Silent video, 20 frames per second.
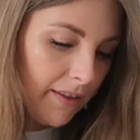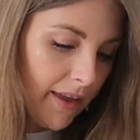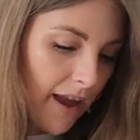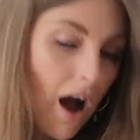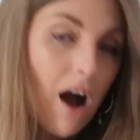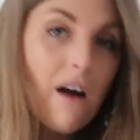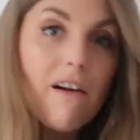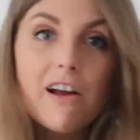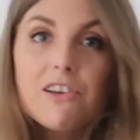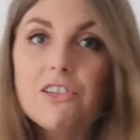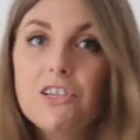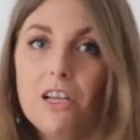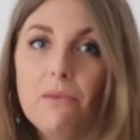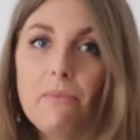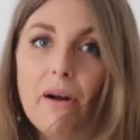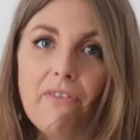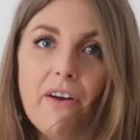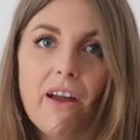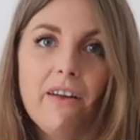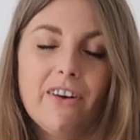They are actually
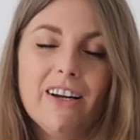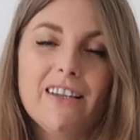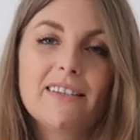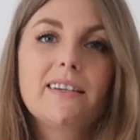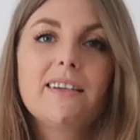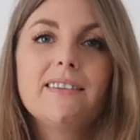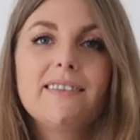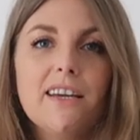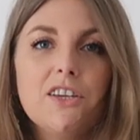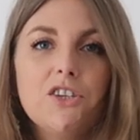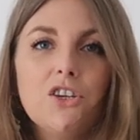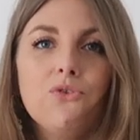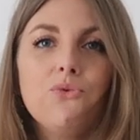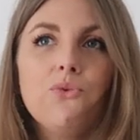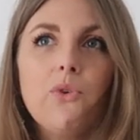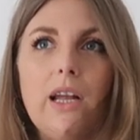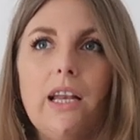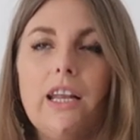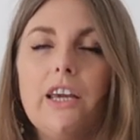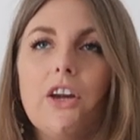my favourites because they do
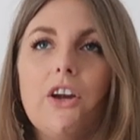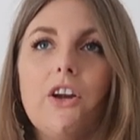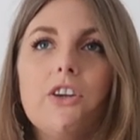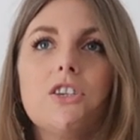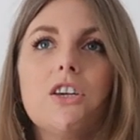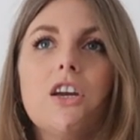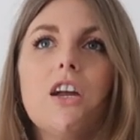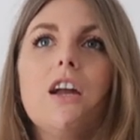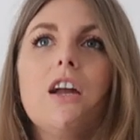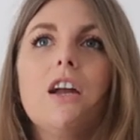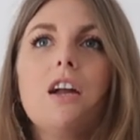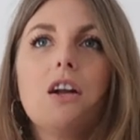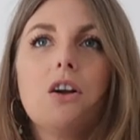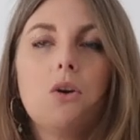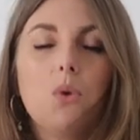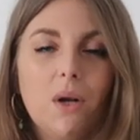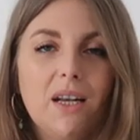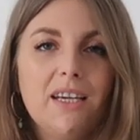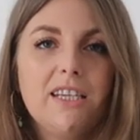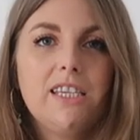really good
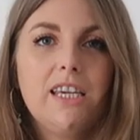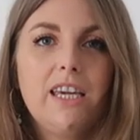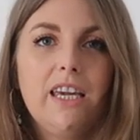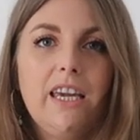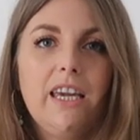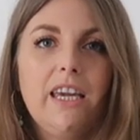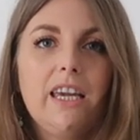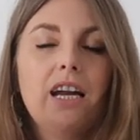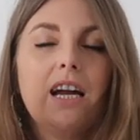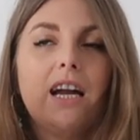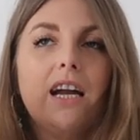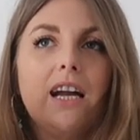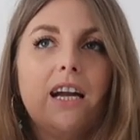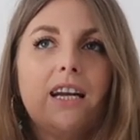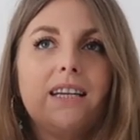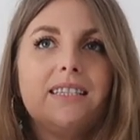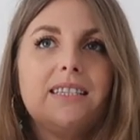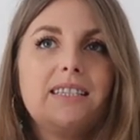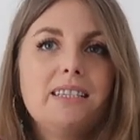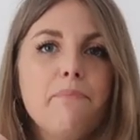quality,
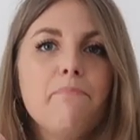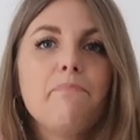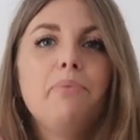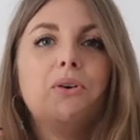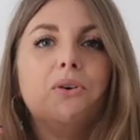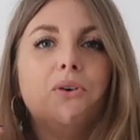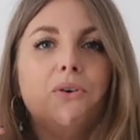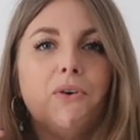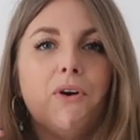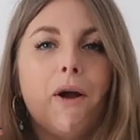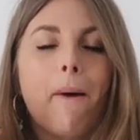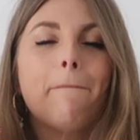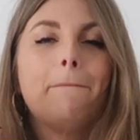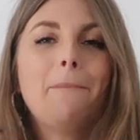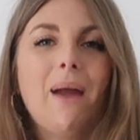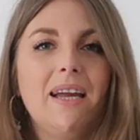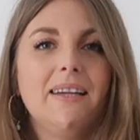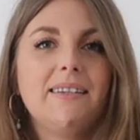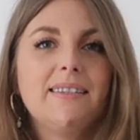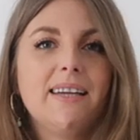simple
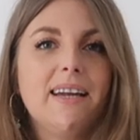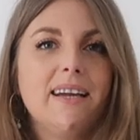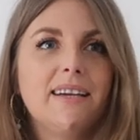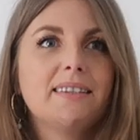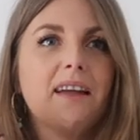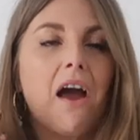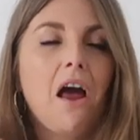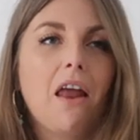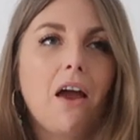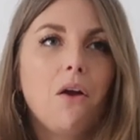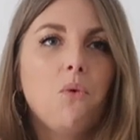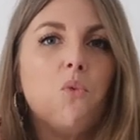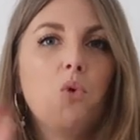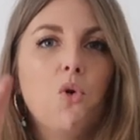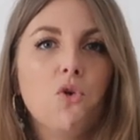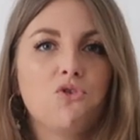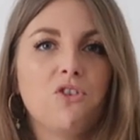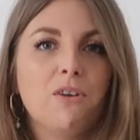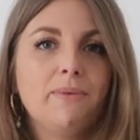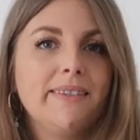basics that are like
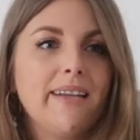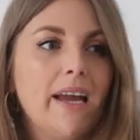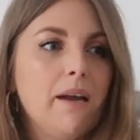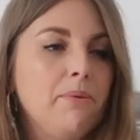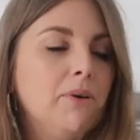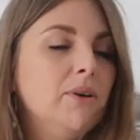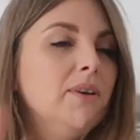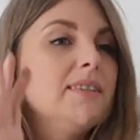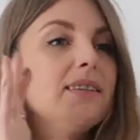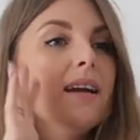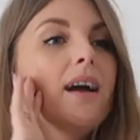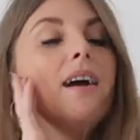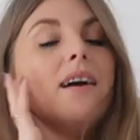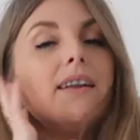wardrobe staples.